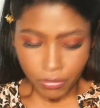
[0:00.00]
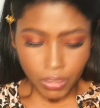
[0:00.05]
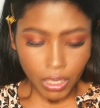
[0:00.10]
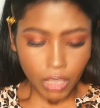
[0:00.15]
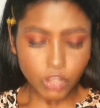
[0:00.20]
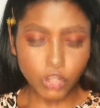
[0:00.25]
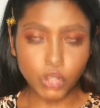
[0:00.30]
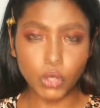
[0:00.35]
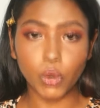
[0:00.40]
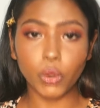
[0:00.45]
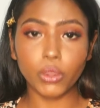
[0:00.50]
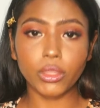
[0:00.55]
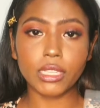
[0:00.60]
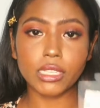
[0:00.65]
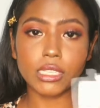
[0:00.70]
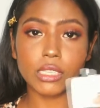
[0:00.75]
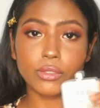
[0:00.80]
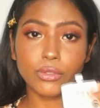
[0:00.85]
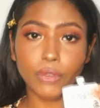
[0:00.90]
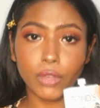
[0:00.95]
So
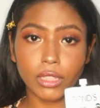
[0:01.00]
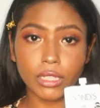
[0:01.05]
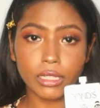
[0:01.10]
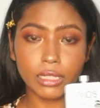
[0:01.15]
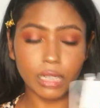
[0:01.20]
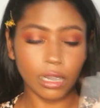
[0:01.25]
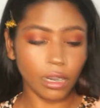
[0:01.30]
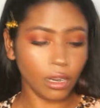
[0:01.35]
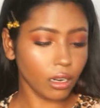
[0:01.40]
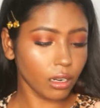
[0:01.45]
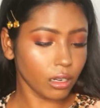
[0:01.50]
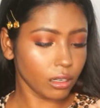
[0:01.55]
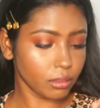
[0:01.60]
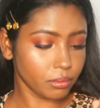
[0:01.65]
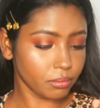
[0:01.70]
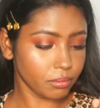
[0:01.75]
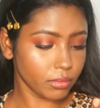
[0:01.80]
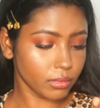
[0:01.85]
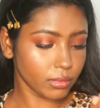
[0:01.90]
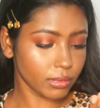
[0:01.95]
this is for the
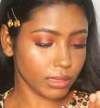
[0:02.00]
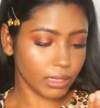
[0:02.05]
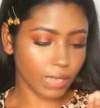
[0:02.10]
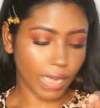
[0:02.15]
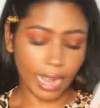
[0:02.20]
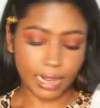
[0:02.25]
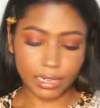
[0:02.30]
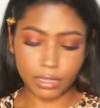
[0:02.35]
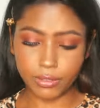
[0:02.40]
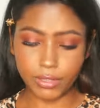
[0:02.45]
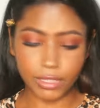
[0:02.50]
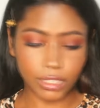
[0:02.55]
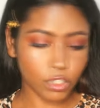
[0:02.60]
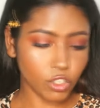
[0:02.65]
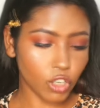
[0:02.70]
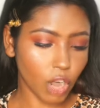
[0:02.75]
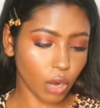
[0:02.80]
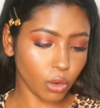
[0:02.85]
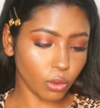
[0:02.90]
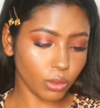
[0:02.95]
activated
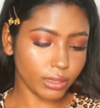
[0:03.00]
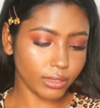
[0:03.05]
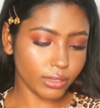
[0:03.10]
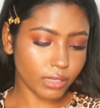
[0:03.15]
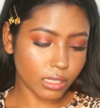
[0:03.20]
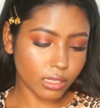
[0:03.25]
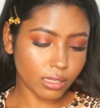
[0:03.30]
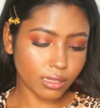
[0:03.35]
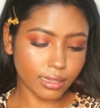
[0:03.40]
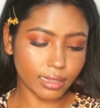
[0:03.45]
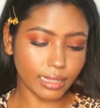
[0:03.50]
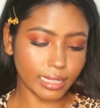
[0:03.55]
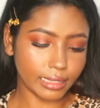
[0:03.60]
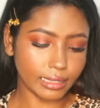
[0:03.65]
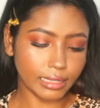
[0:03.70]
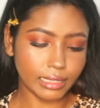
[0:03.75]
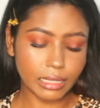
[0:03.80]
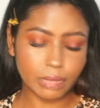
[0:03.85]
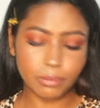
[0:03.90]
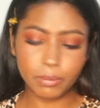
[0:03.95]
charcoal. This is like
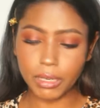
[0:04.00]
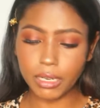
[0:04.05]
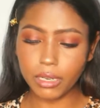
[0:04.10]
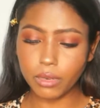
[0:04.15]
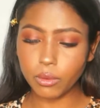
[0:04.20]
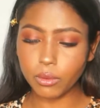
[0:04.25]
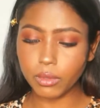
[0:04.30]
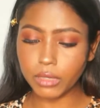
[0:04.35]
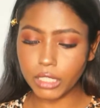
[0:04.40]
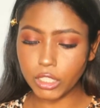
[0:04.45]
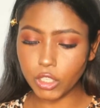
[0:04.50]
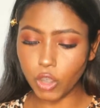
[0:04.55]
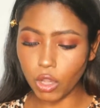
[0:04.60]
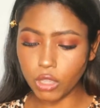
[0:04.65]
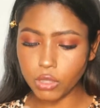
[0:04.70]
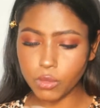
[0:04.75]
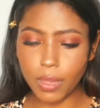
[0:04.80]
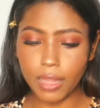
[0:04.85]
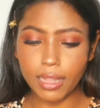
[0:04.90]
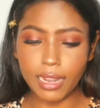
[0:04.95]
the deep clean
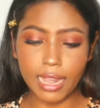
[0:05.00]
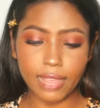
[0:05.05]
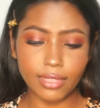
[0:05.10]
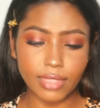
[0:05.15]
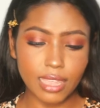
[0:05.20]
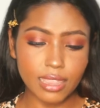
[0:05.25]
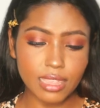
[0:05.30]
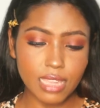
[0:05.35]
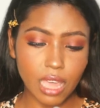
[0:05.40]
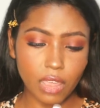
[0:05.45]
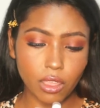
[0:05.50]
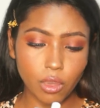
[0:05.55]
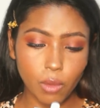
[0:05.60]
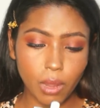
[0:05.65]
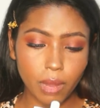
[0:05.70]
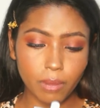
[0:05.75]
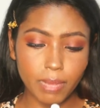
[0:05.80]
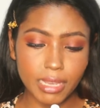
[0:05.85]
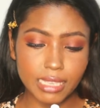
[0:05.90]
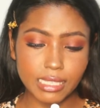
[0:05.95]
detox one, and then the other
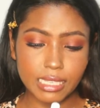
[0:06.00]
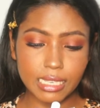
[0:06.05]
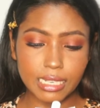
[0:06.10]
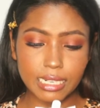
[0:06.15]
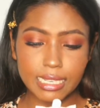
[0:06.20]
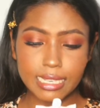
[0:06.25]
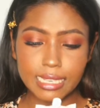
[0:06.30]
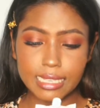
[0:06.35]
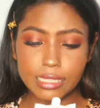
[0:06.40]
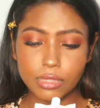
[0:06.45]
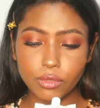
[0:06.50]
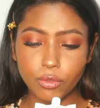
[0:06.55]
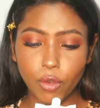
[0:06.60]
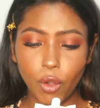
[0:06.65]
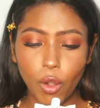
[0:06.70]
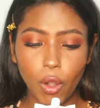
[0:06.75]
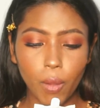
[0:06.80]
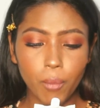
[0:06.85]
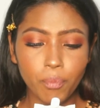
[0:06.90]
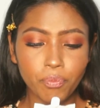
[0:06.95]
one basically is
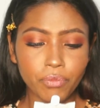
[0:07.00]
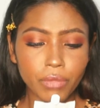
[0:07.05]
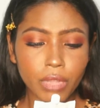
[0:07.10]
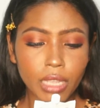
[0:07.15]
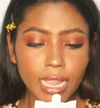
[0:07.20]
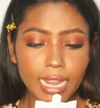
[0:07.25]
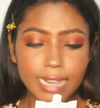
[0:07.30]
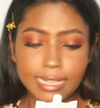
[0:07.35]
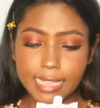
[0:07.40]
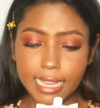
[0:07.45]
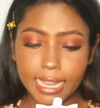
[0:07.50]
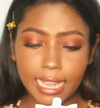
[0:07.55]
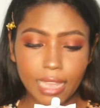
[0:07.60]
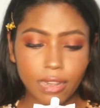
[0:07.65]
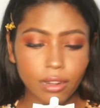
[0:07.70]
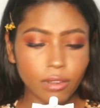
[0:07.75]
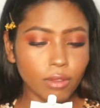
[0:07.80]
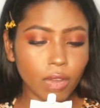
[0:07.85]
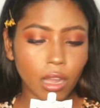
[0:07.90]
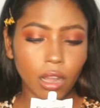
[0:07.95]
for, it's
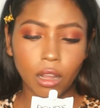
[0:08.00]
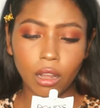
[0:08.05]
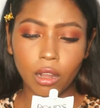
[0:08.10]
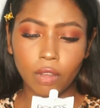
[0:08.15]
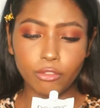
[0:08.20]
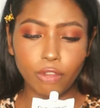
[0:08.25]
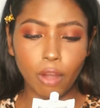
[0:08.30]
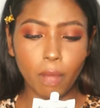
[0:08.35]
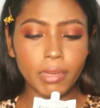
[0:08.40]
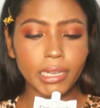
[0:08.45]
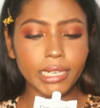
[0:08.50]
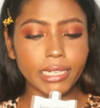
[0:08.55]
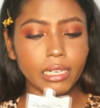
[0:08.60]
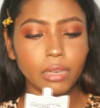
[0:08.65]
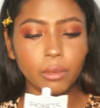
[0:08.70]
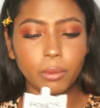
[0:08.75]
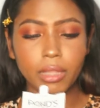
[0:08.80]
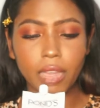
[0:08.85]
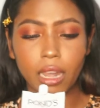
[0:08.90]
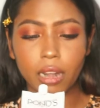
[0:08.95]
again
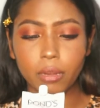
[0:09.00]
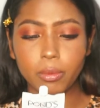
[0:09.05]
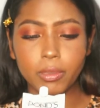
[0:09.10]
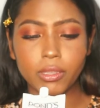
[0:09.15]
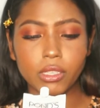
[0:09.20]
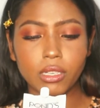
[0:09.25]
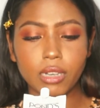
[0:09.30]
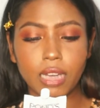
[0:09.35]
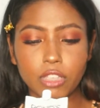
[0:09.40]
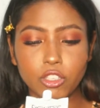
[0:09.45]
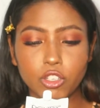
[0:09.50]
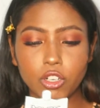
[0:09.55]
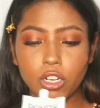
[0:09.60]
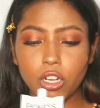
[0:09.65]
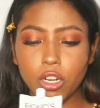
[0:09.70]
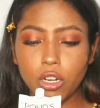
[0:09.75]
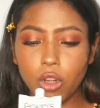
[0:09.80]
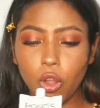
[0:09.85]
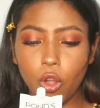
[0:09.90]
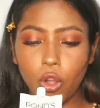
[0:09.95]
formulated with 100%
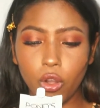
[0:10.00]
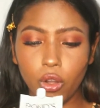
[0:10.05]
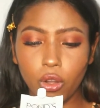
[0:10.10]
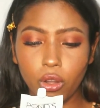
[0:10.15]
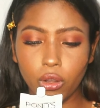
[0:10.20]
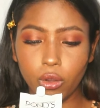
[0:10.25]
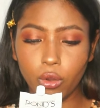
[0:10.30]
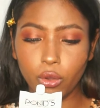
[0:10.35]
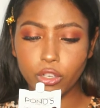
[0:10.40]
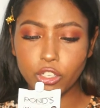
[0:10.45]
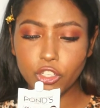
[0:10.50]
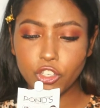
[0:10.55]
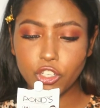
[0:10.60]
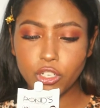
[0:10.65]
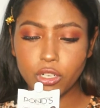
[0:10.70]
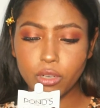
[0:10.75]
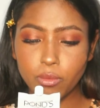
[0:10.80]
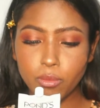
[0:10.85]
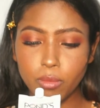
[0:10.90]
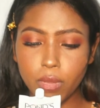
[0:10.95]
natural
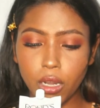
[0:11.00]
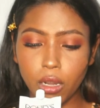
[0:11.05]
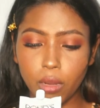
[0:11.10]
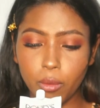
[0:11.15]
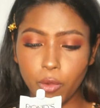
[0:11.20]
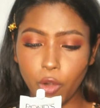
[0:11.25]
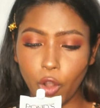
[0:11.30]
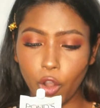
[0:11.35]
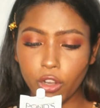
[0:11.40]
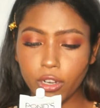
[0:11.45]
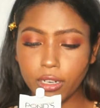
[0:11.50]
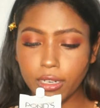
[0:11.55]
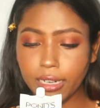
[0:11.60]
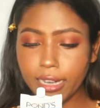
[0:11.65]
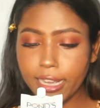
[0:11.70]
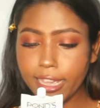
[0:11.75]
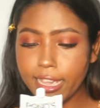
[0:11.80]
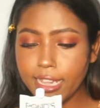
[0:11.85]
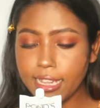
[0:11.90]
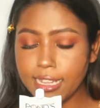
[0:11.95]
origin Moroccan
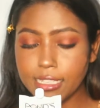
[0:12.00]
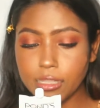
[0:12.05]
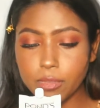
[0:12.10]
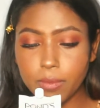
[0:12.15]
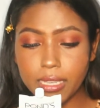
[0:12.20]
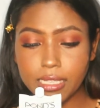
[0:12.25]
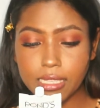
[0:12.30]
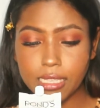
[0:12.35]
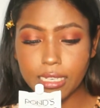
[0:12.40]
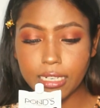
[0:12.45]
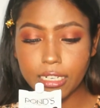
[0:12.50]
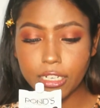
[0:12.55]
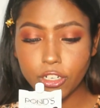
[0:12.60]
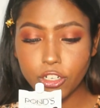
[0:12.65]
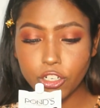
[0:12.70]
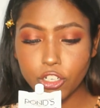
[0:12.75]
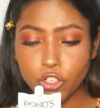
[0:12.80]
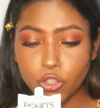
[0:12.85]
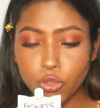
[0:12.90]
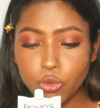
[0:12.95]
clay. It's basically
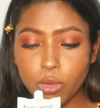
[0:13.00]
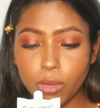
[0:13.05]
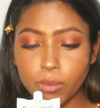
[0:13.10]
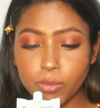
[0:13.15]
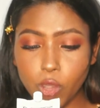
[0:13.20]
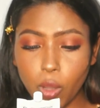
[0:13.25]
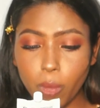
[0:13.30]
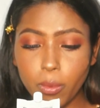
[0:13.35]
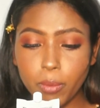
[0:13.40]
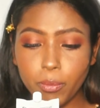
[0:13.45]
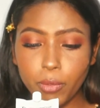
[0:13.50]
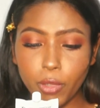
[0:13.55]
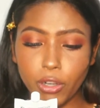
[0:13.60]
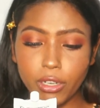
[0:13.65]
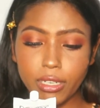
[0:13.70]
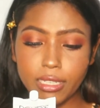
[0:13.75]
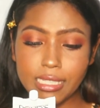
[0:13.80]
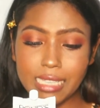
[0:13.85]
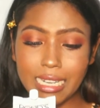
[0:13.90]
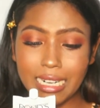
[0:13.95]
enriched to absorb
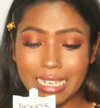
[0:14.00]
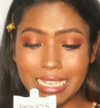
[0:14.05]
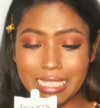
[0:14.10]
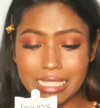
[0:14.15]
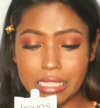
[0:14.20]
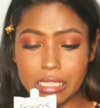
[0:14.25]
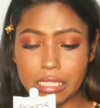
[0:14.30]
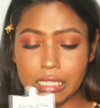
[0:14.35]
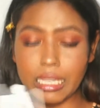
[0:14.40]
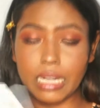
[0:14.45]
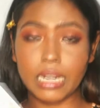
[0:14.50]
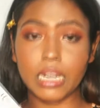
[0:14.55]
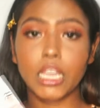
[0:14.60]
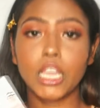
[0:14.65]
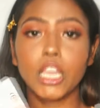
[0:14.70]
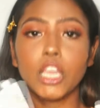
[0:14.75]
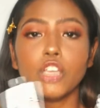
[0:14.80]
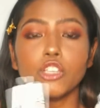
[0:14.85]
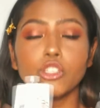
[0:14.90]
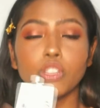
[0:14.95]
impurities and cleanse the skin.
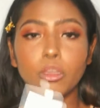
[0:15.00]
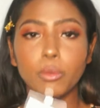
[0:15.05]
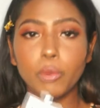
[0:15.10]
So they